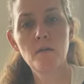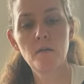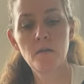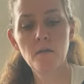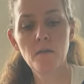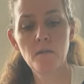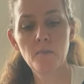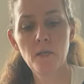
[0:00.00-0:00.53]

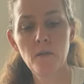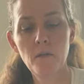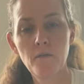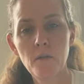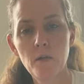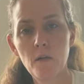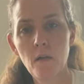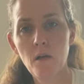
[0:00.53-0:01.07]
at
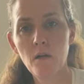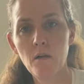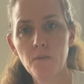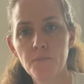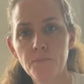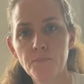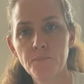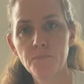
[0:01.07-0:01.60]
11 o'clock,
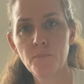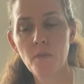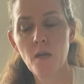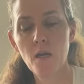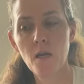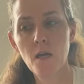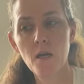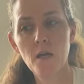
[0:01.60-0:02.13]

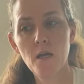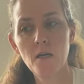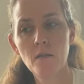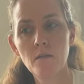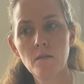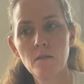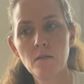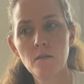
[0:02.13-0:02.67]

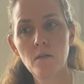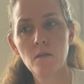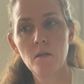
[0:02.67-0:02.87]
and